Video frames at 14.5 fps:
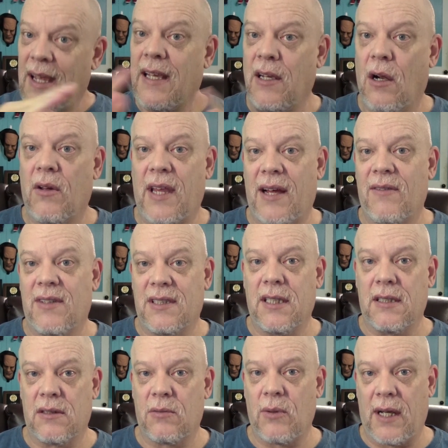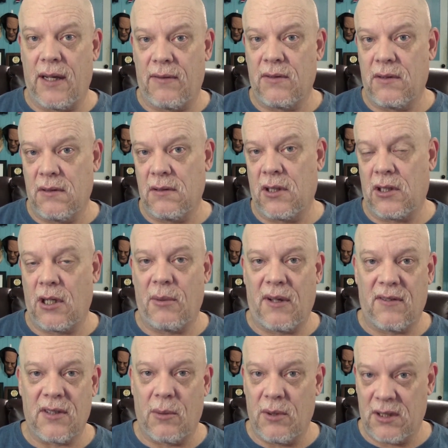you know, that was his way of
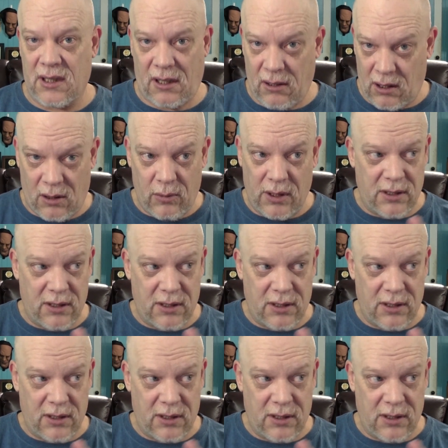determining if someone's a girl,